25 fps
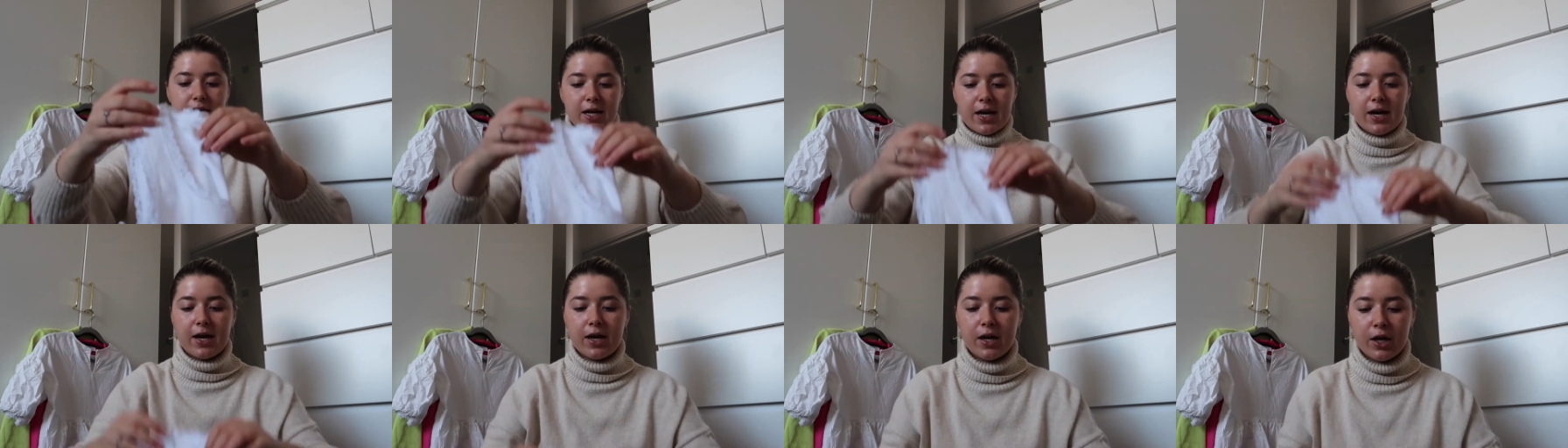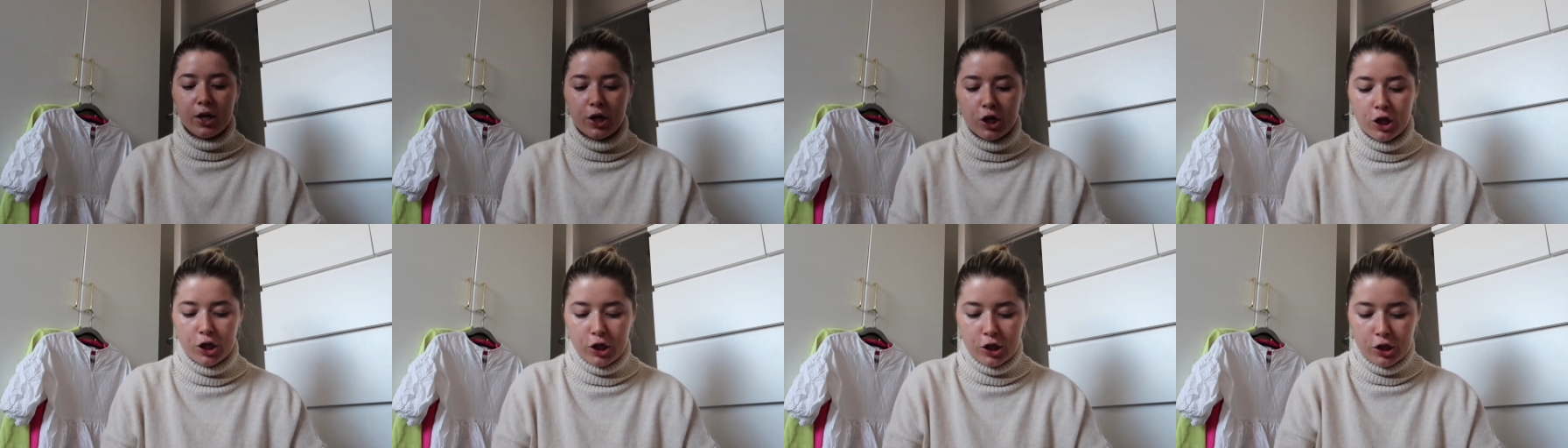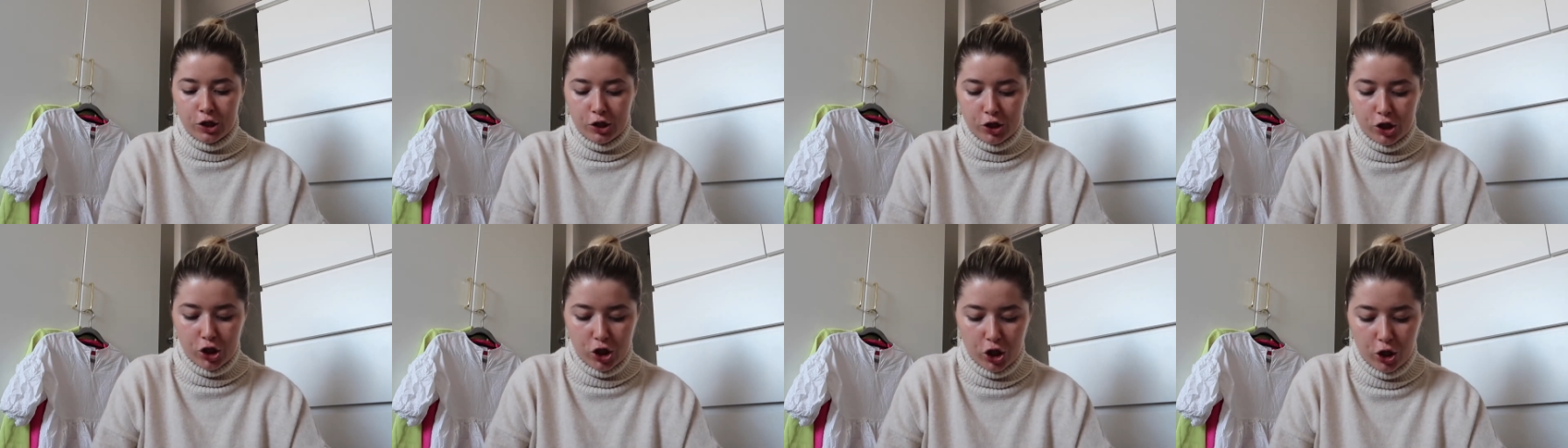it.
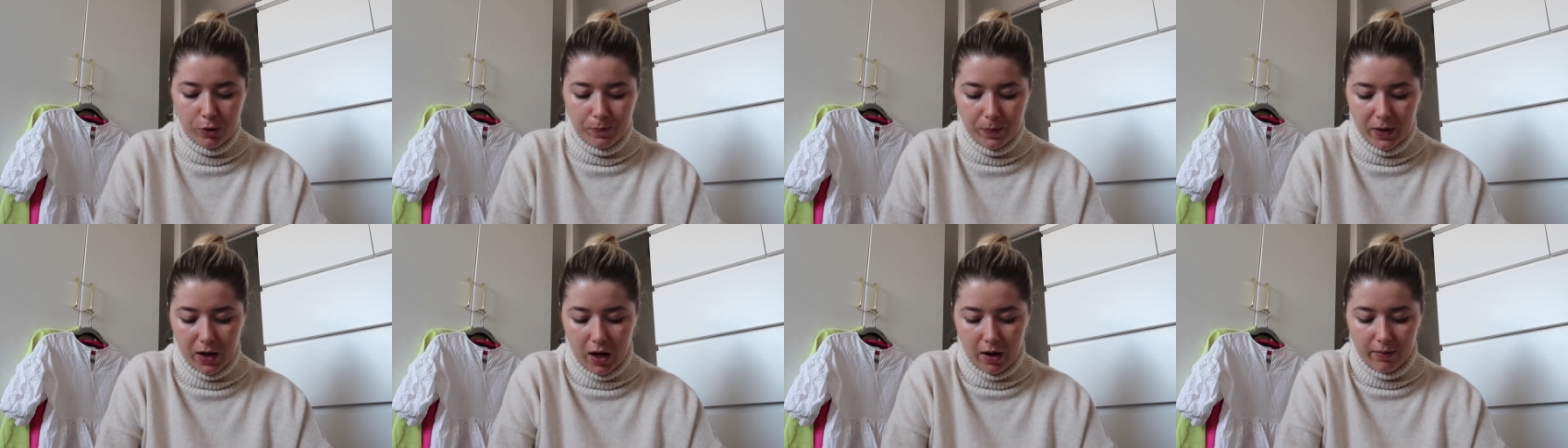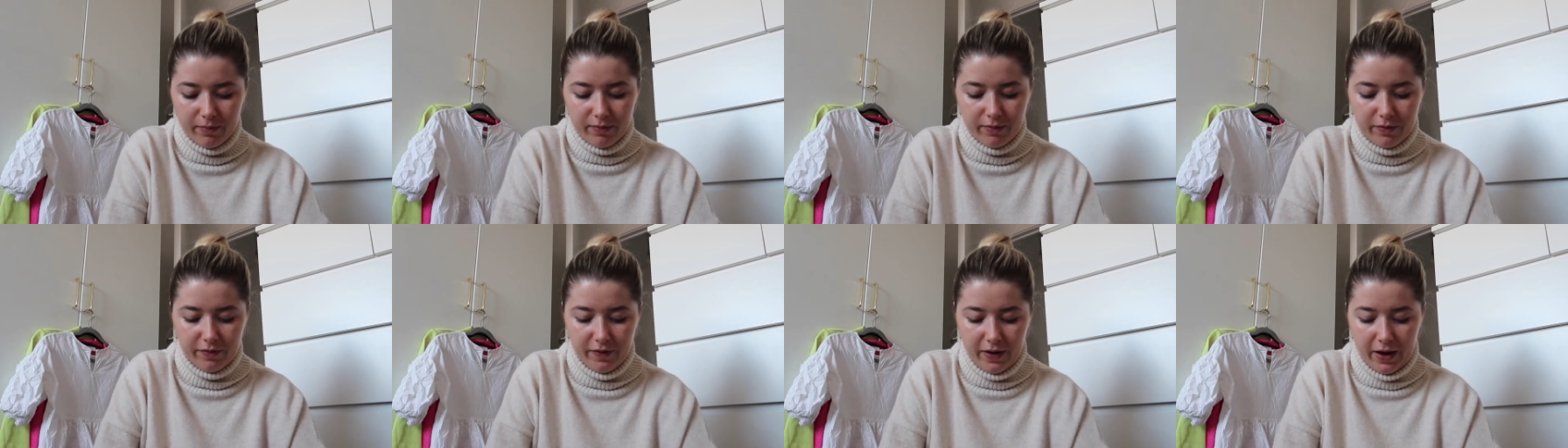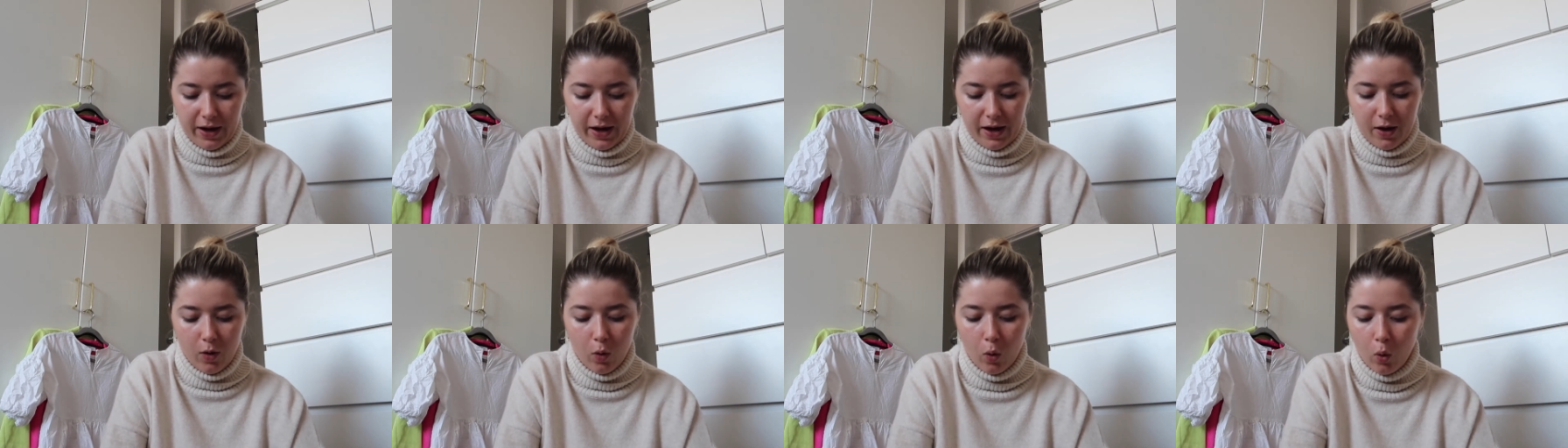Super comfy.